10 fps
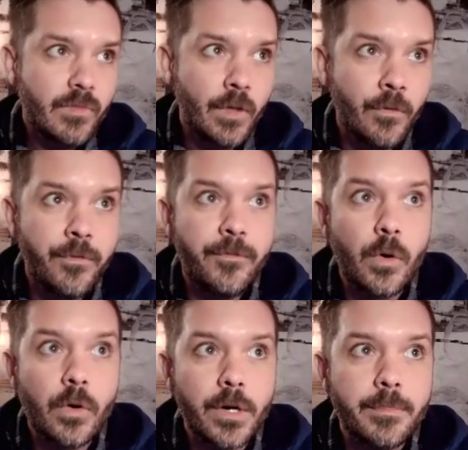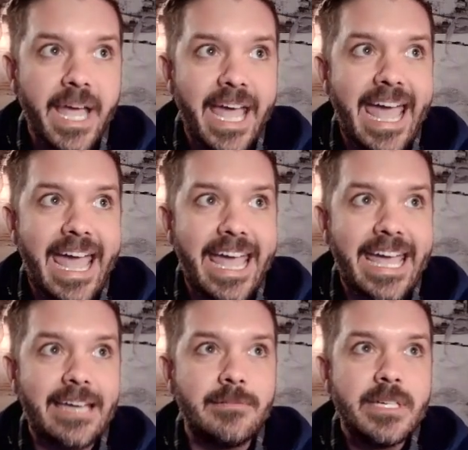form
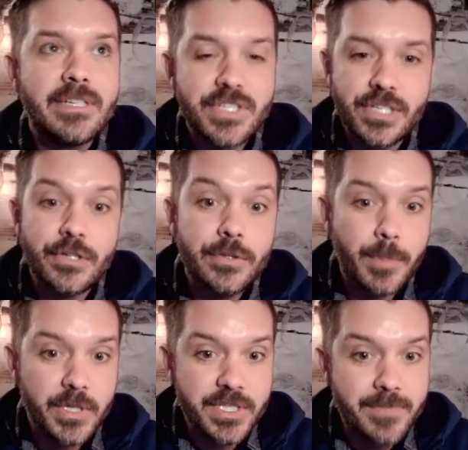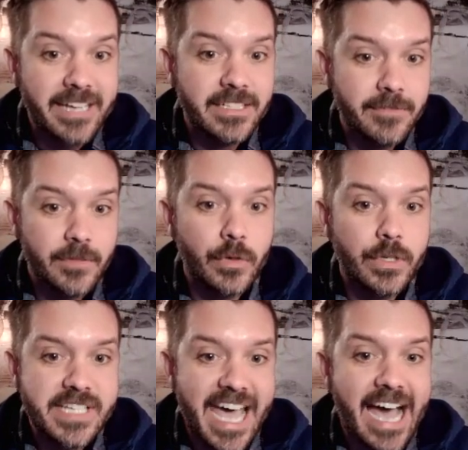a skewed perspective of
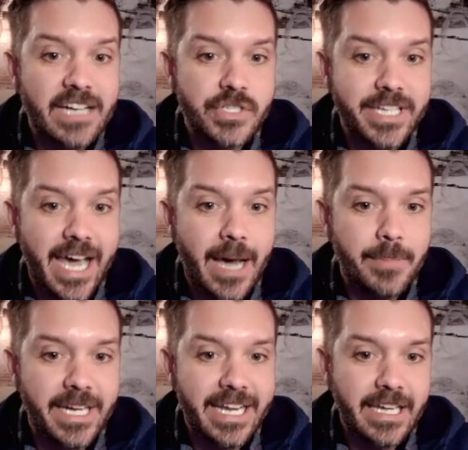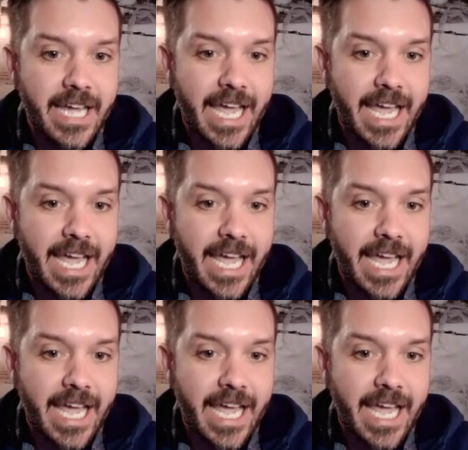what's actually happening.